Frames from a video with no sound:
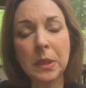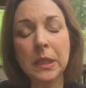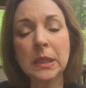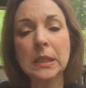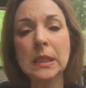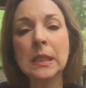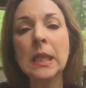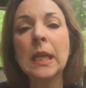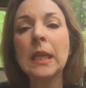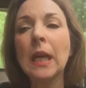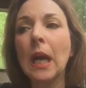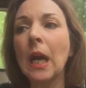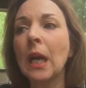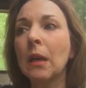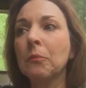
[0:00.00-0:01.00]
minutes.
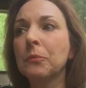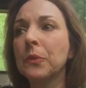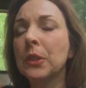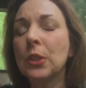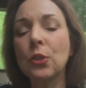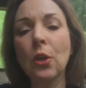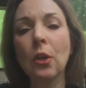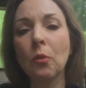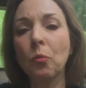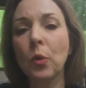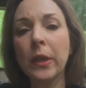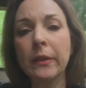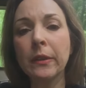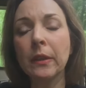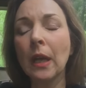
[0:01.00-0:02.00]
Um, start
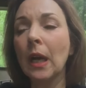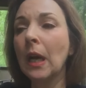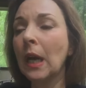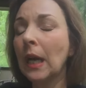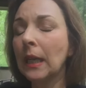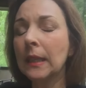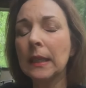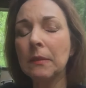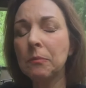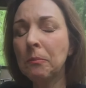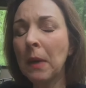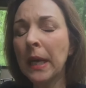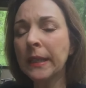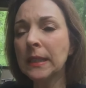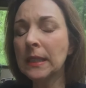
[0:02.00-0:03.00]
with uh,
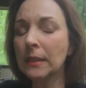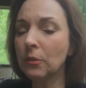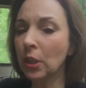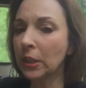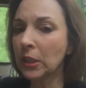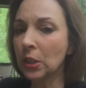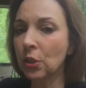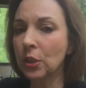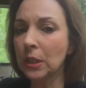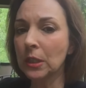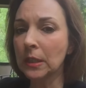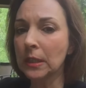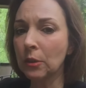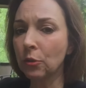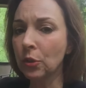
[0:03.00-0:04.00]
my suggestion
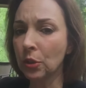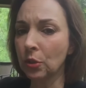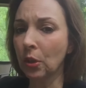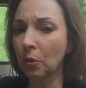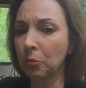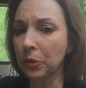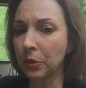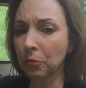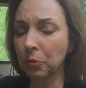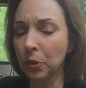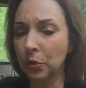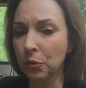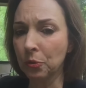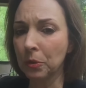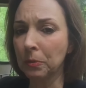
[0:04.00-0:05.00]
is you start with the
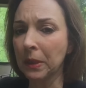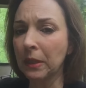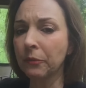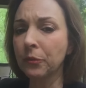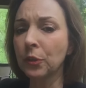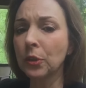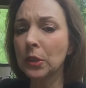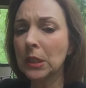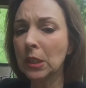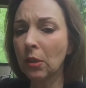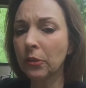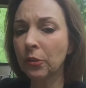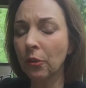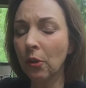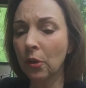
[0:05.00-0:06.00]
rosary, but if you, it's
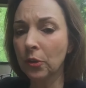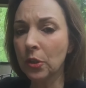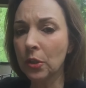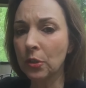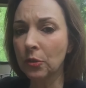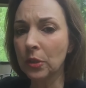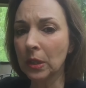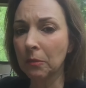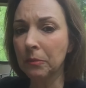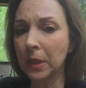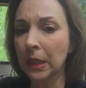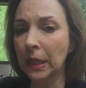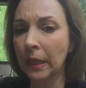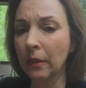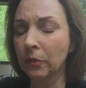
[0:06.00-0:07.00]
on your heart to do
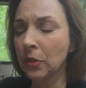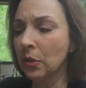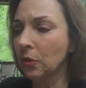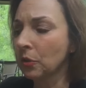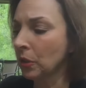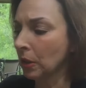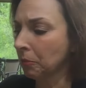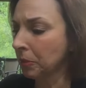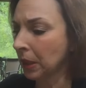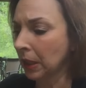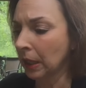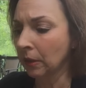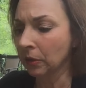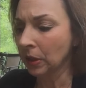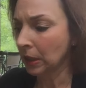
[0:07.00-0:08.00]
something else, do
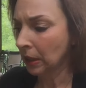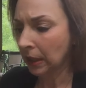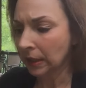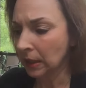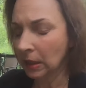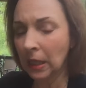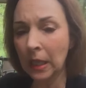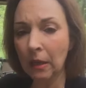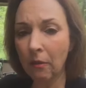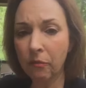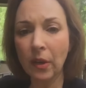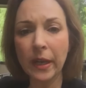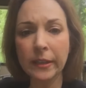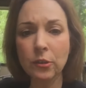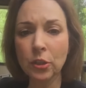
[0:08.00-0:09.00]
something else. That's
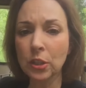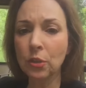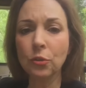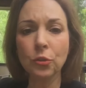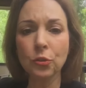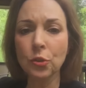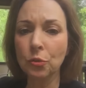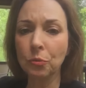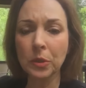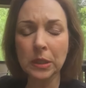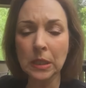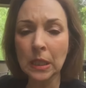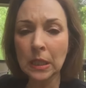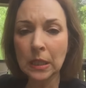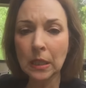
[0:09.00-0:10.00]
fine, just so you're
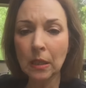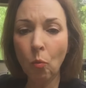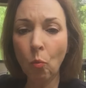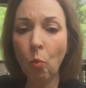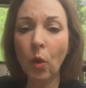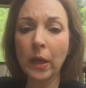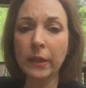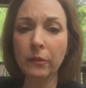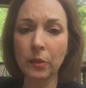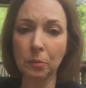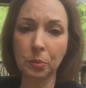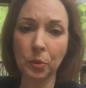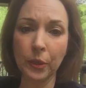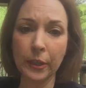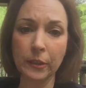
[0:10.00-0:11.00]
doing one of the
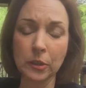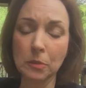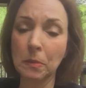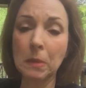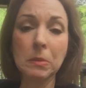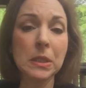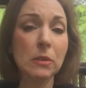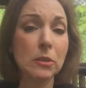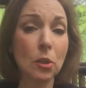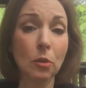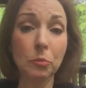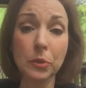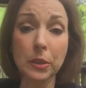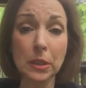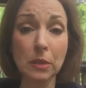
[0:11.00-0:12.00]
prayers. Maybe
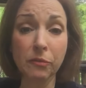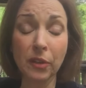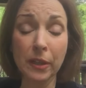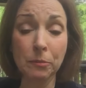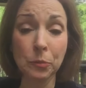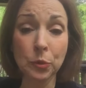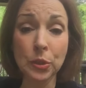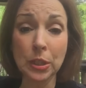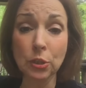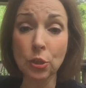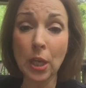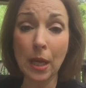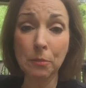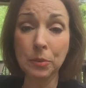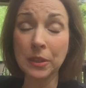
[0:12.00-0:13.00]
start with the Divine Mercy
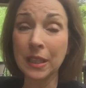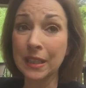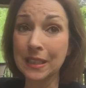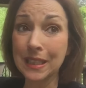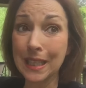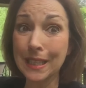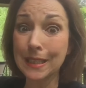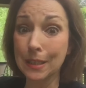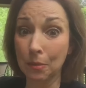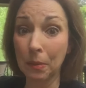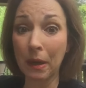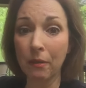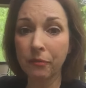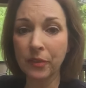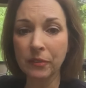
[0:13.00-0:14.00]
Chaplet. That takes
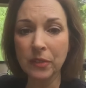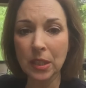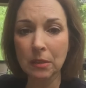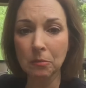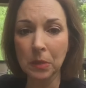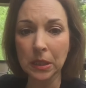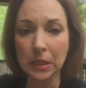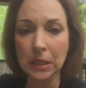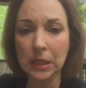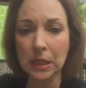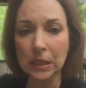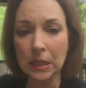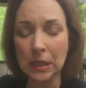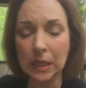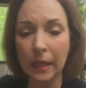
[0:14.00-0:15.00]
about 15 minutes
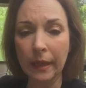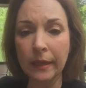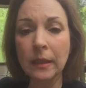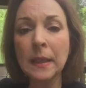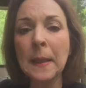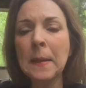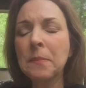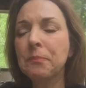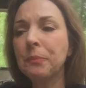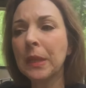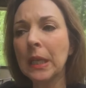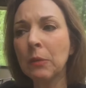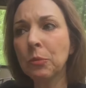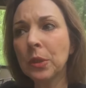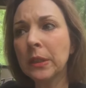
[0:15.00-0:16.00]
to say.
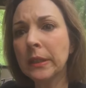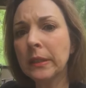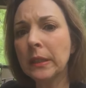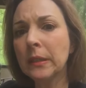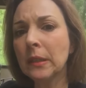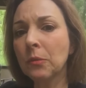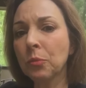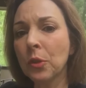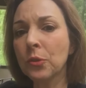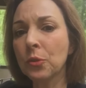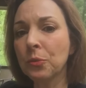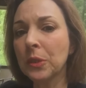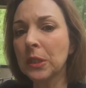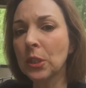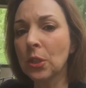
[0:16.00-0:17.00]
But I really think the
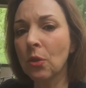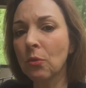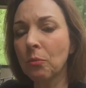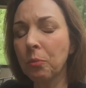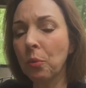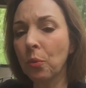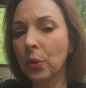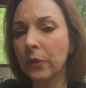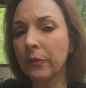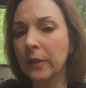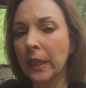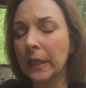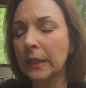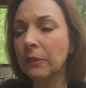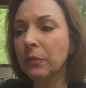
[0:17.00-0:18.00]
rosary is so important
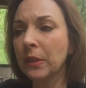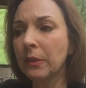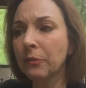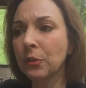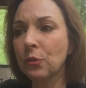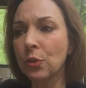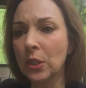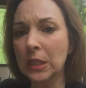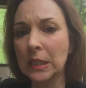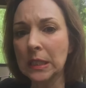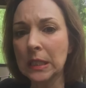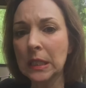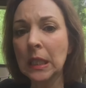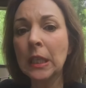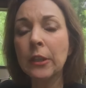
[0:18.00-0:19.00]
that even if you
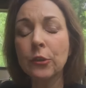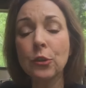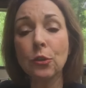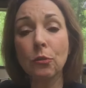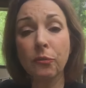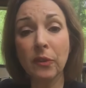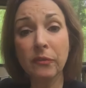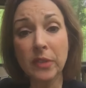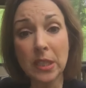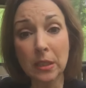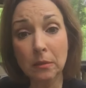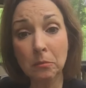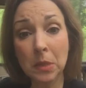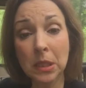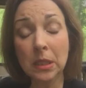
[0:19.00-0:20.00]
just do
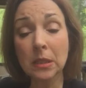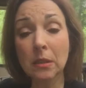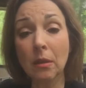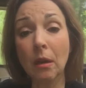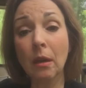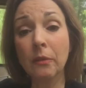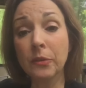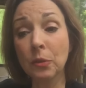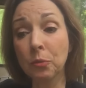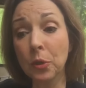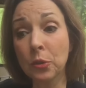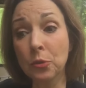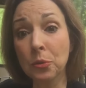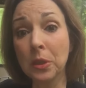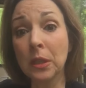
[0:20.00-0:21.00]
15 minutes of the
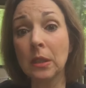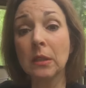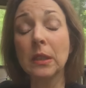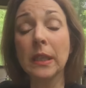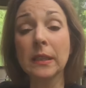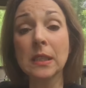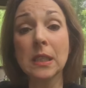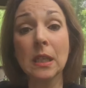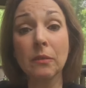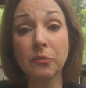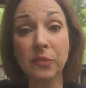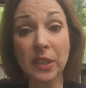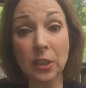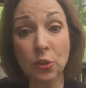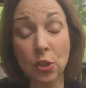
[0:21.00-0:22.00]
rosary, next day
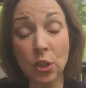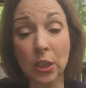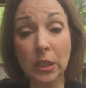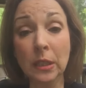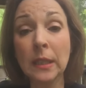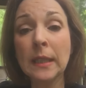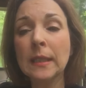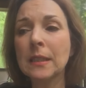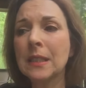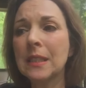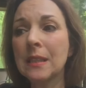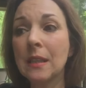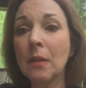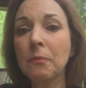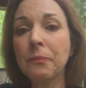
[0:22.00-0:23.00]
finish it,
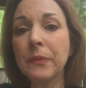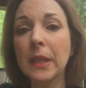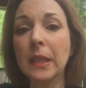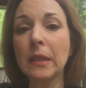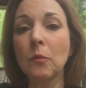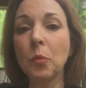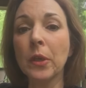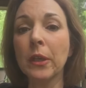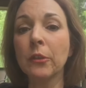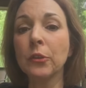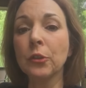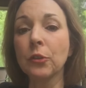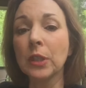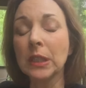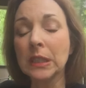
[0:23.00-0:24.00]
something where
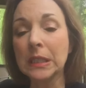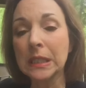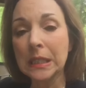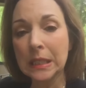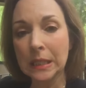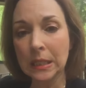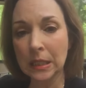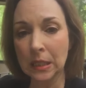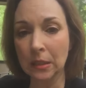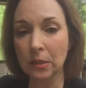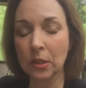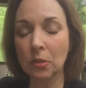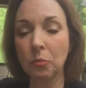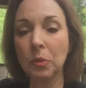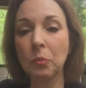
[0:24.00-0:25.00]
you're
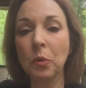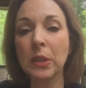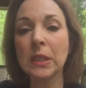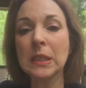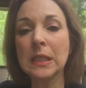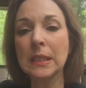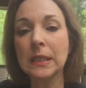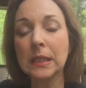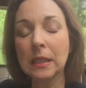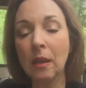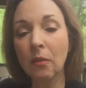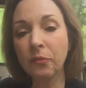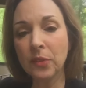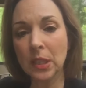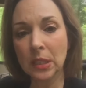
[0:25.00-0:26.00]
consistent. So we want to see
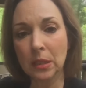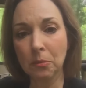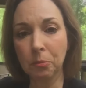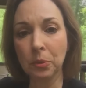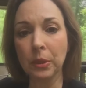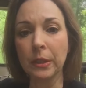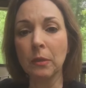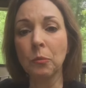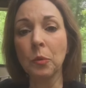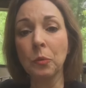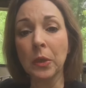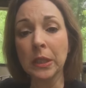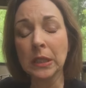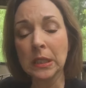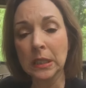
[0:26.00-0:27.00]
self discipline and we
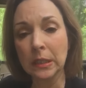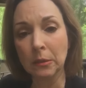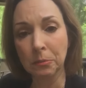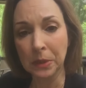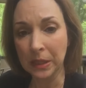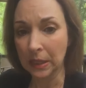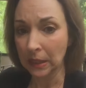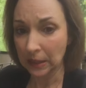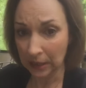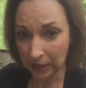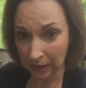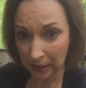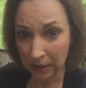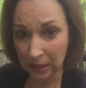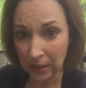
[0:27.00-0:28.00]
want to see you be
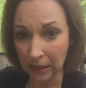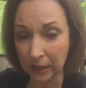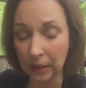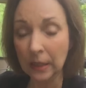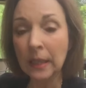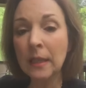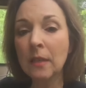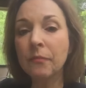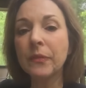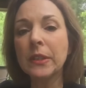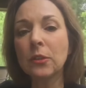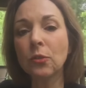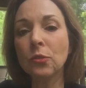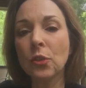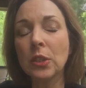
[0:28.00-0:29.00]
consistent.
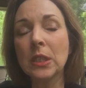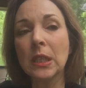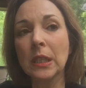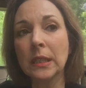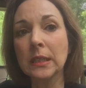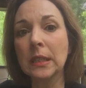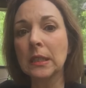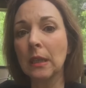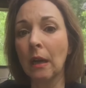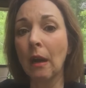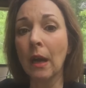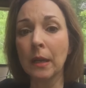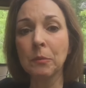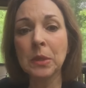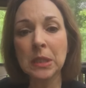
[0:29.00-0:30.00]
These are just things that
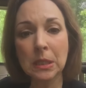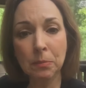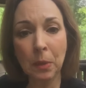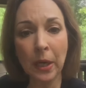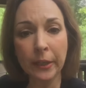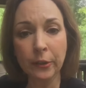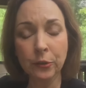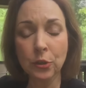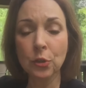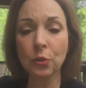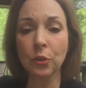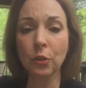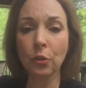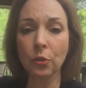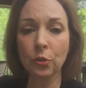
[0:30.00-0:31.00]
I'm inspired to
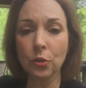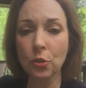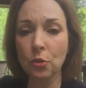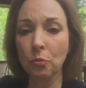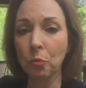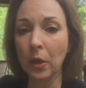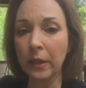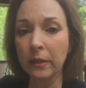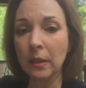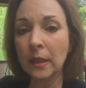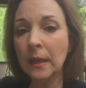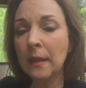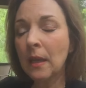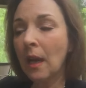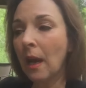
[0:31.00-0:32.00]
encourage you with.
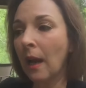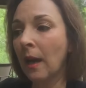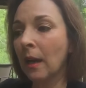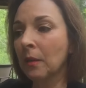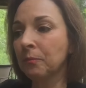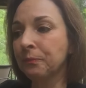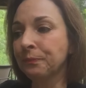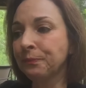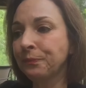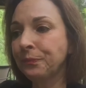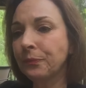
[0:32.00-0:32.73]
Um,